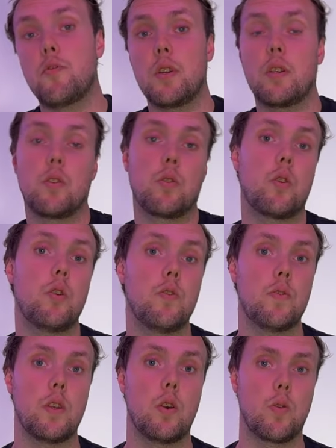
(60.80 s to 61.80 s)
strict
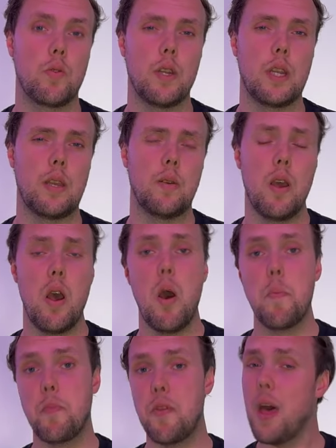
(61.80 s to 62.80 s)
concurrency already,
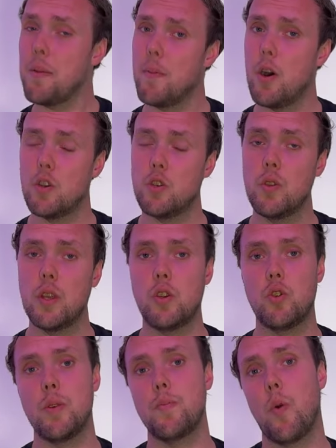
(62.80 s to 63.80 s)
but that module that
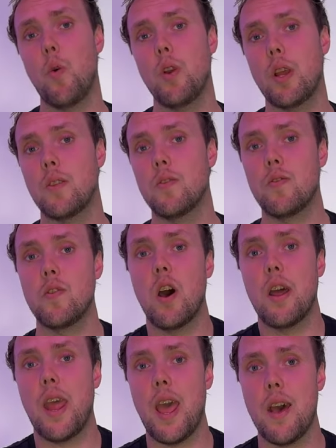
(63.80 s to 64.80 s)
you're importing does
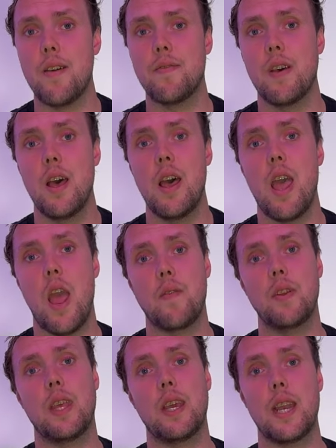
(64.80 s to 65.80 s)
not have
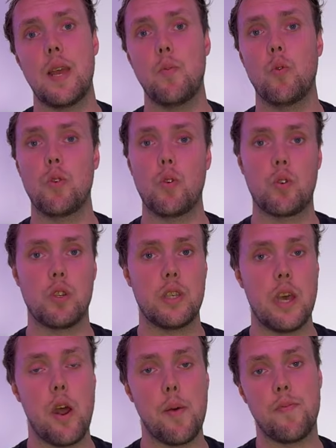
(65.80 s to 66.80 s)
everything enabled or
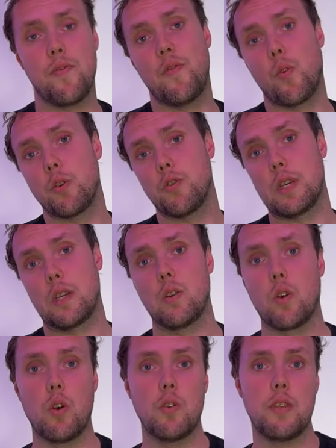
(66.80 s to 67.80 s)
set up for strict
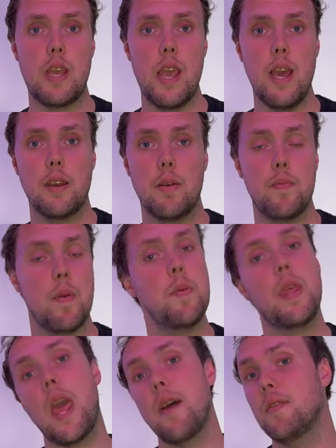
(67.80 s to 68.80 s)
concurrency yet. Maybe
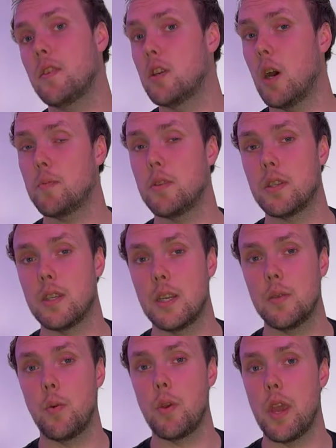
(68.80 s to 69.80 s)
they haven't adopted
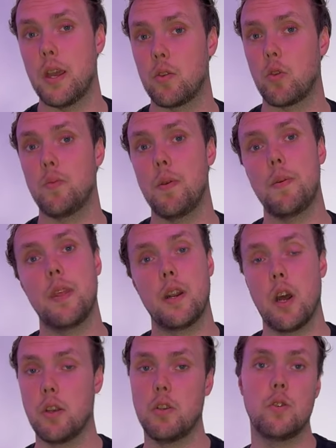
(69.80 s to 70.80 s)
sendable yet, or maybe they're
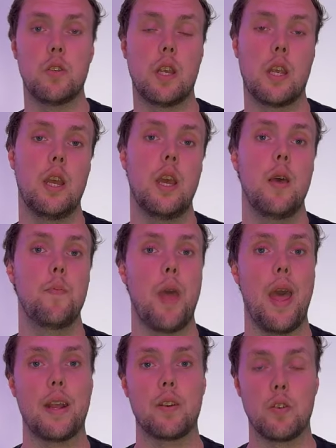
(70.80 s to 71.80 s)
not using
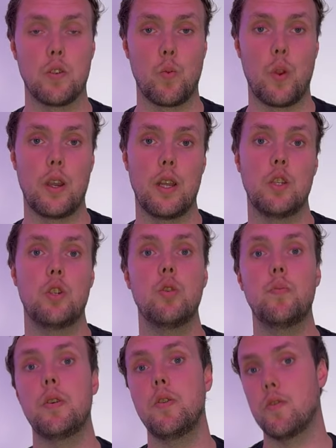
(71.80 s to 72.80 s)
actors where they should
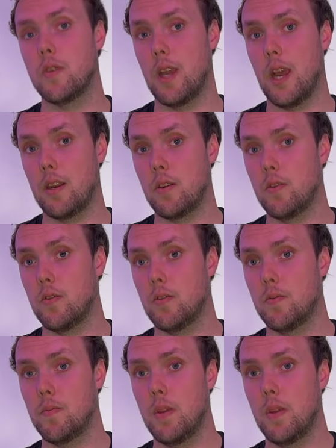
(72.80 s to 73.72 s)
be using actors.